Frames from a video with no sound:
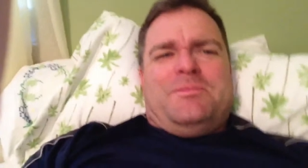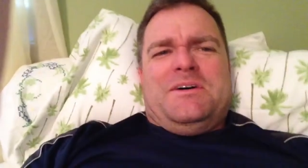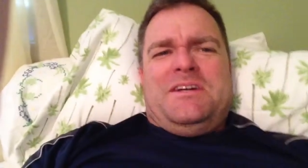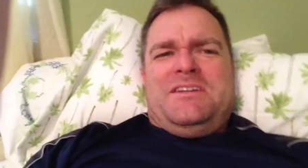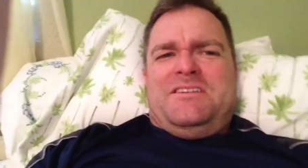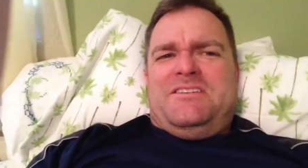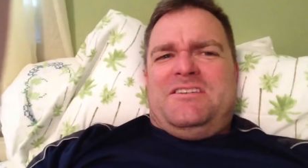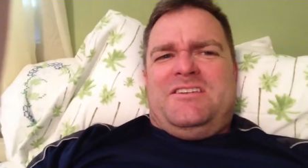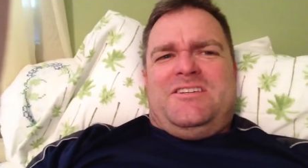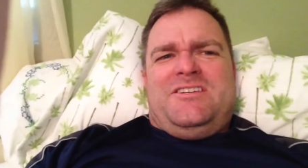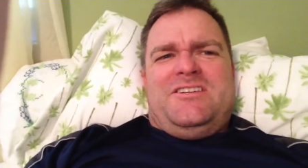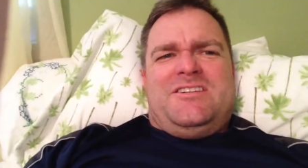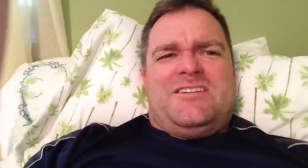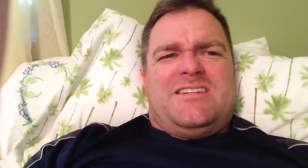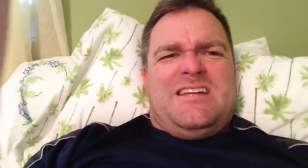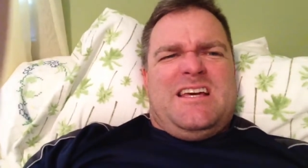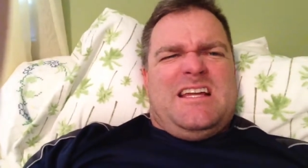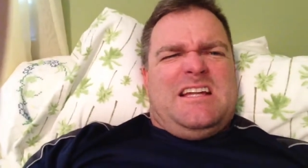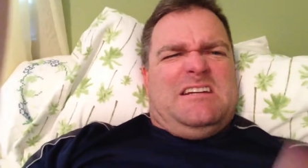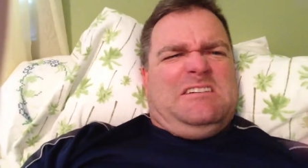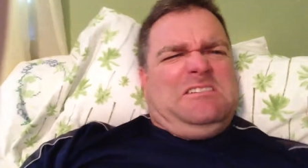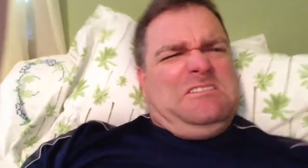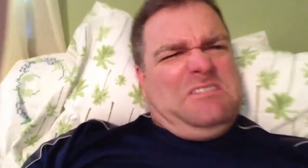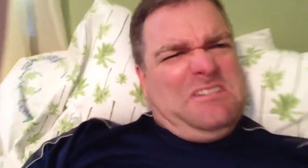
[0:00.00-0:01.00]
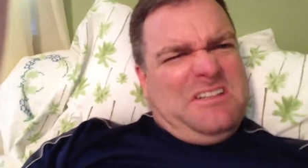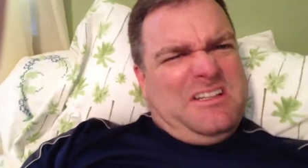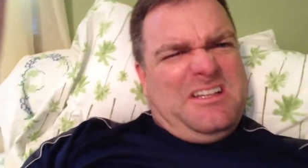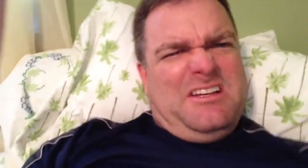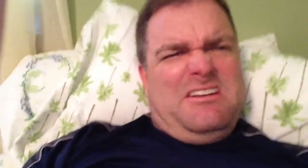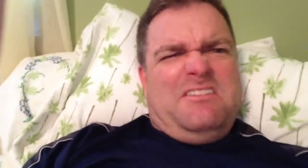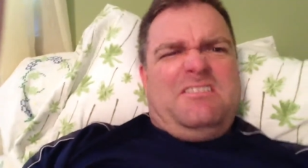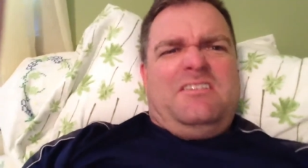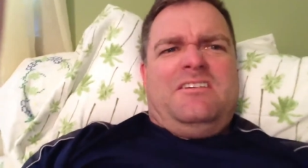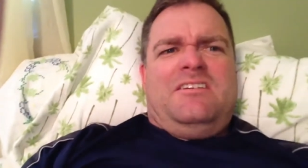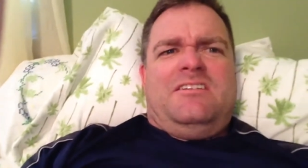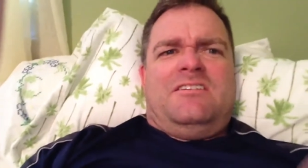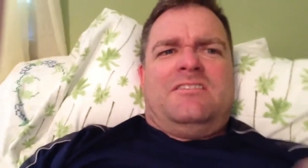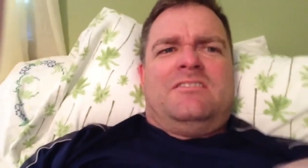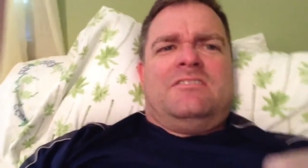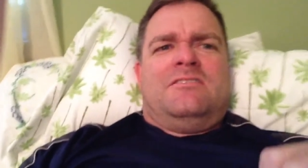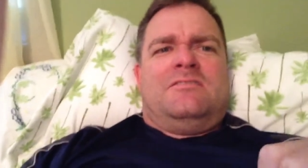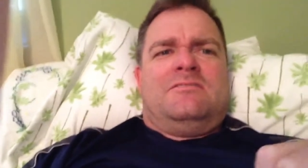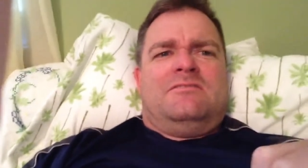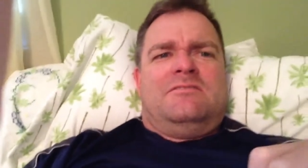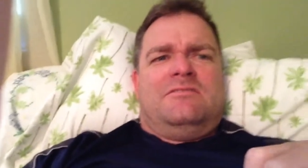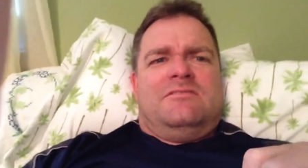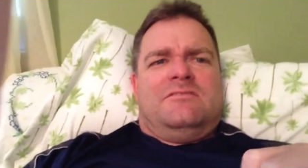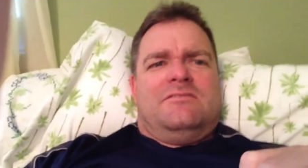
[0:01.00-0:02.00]
but just kind of,
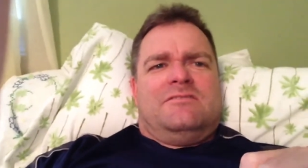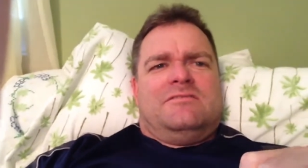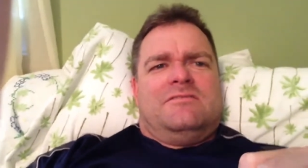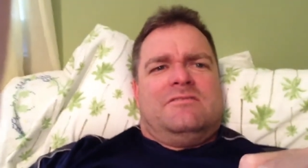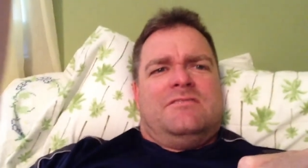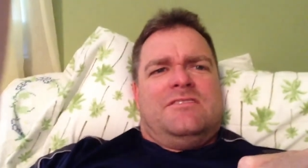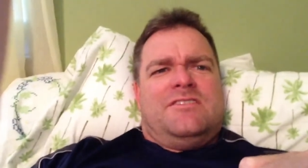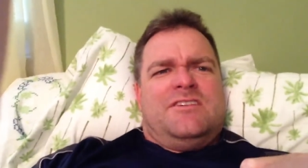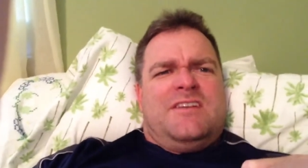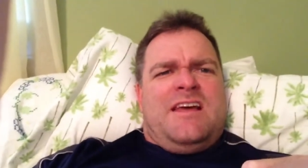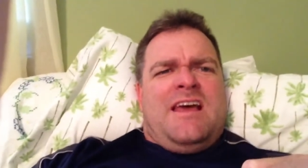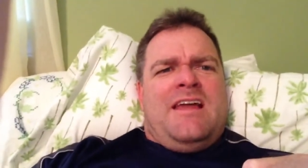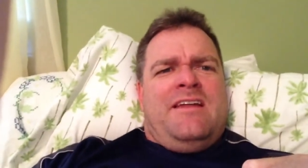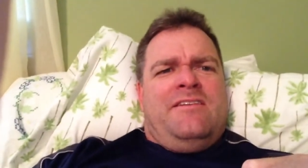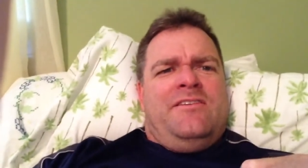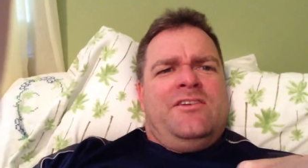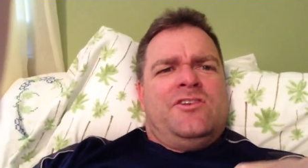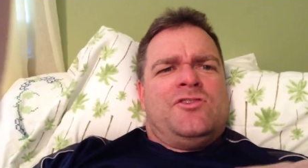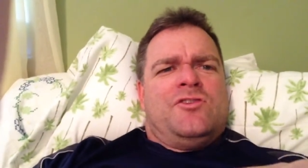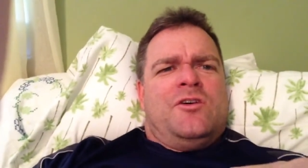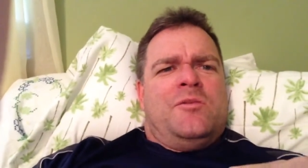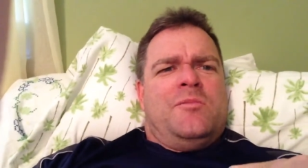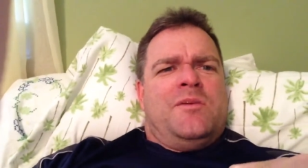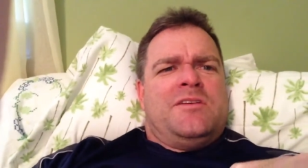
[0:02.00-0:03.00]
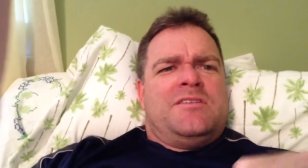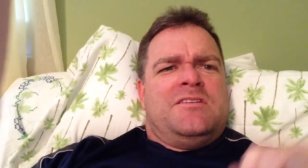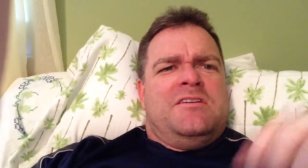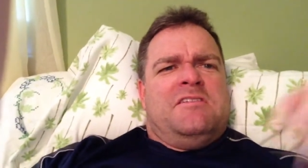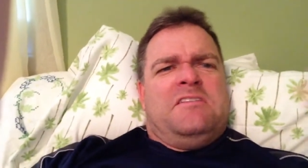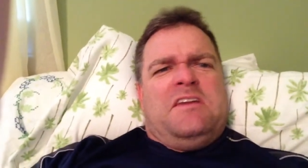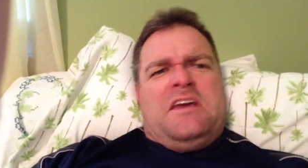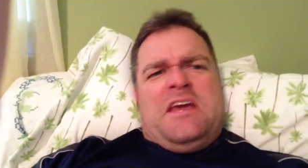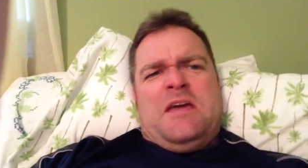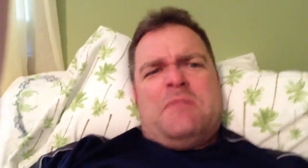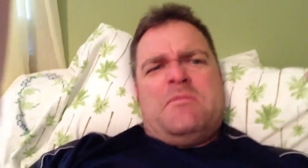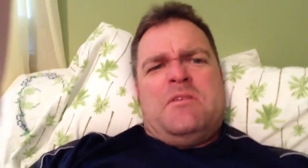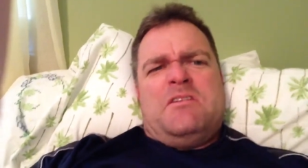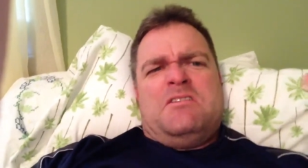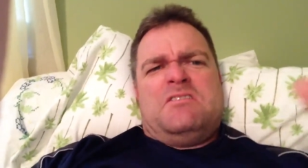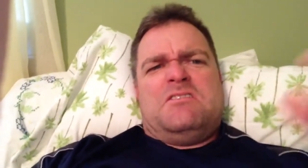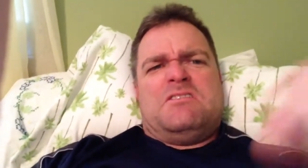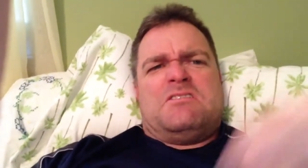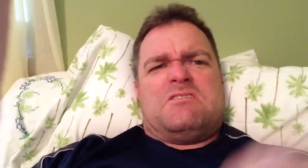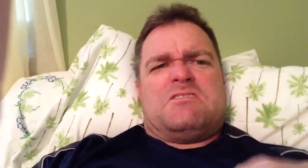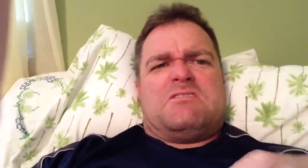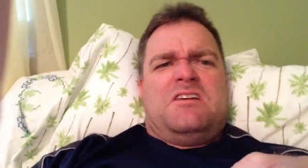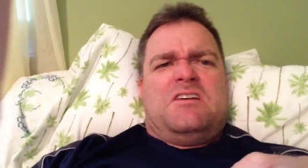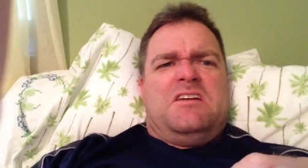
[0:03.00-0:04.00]
I was kind of enjoying myself. They came in and
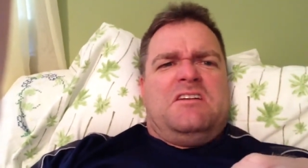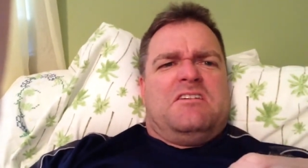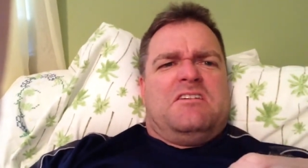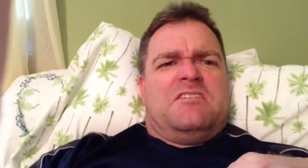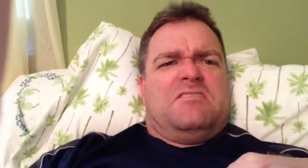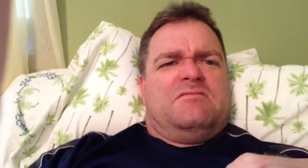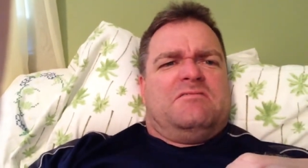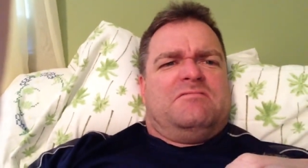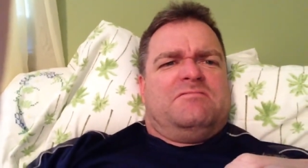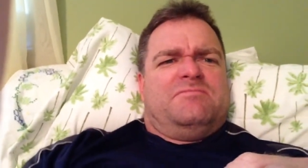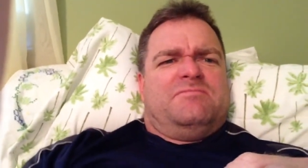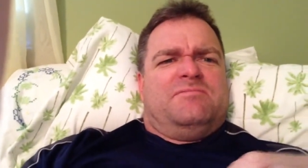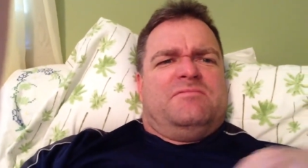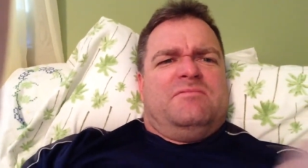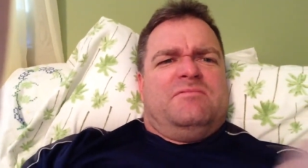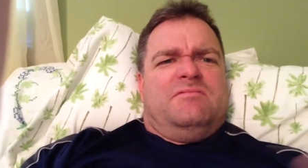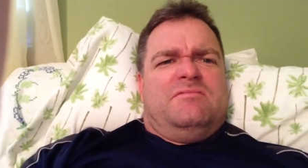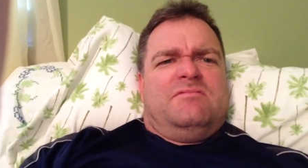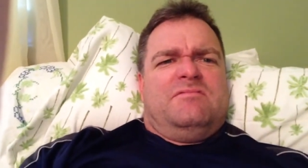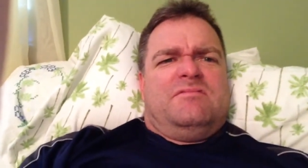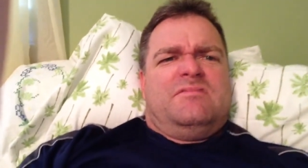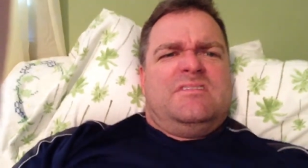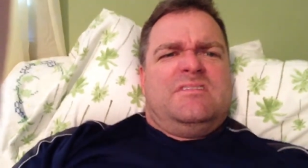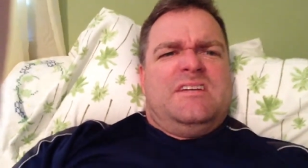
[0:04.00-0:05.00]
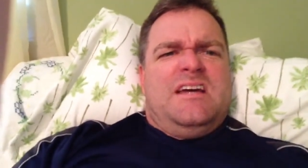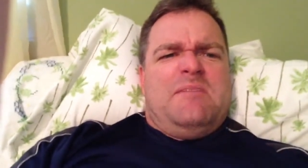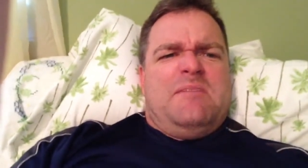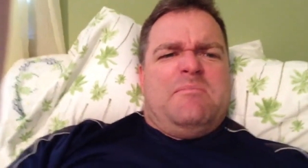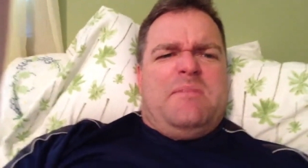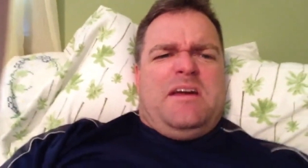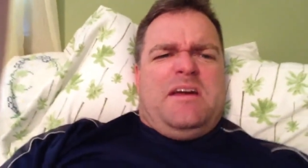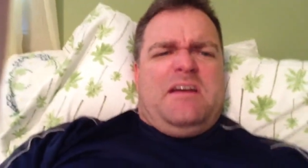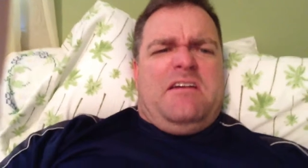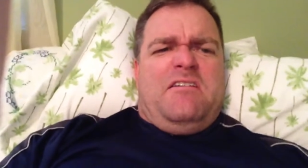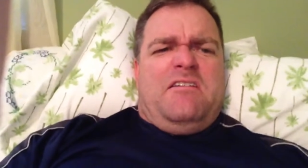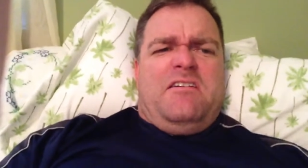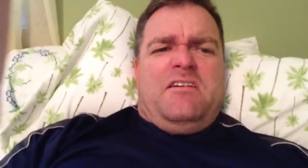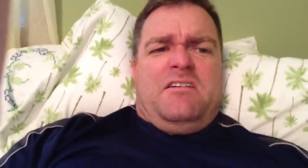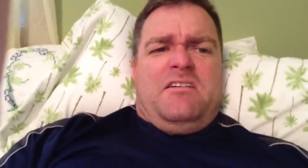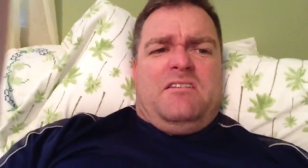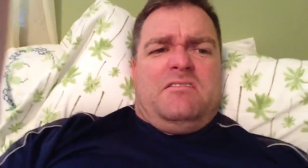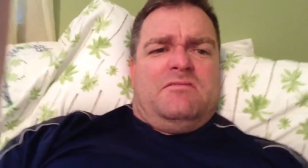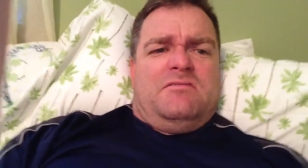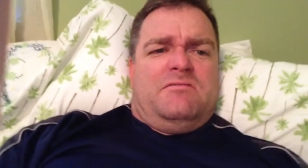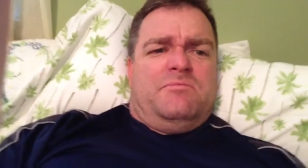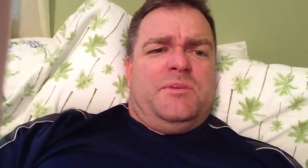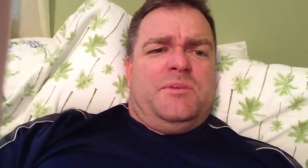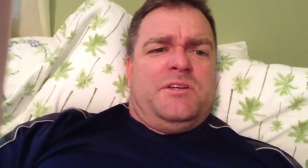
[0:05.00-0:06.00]
just kind of got my area.
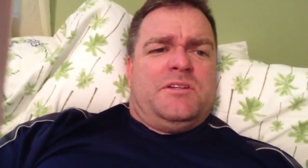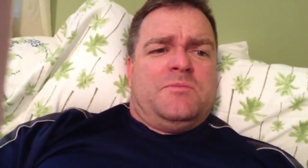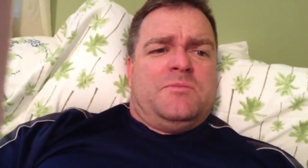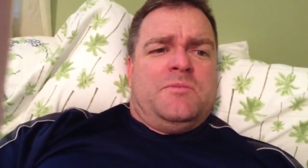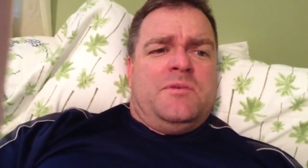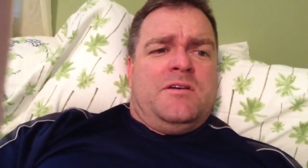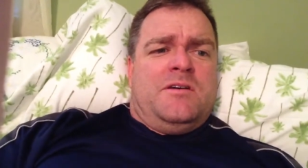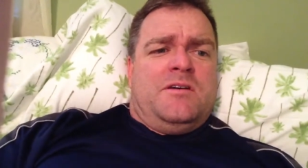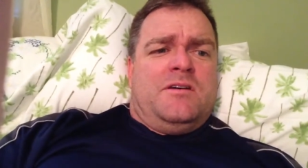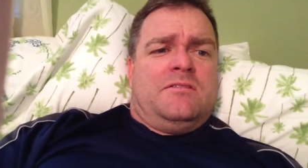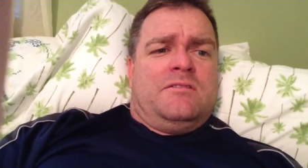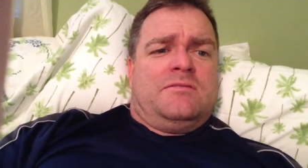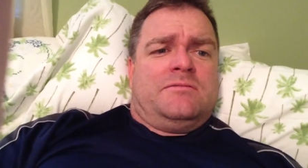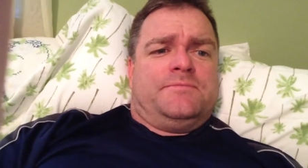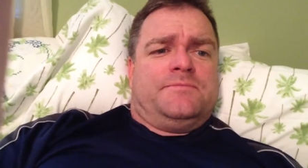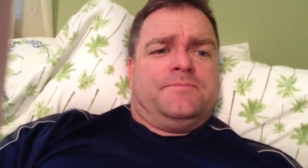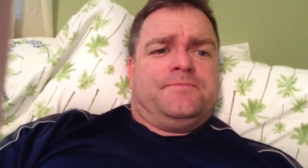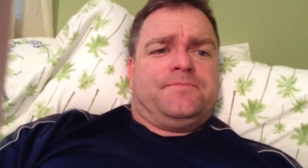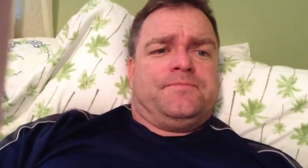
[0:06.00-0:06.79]
Pissed me off.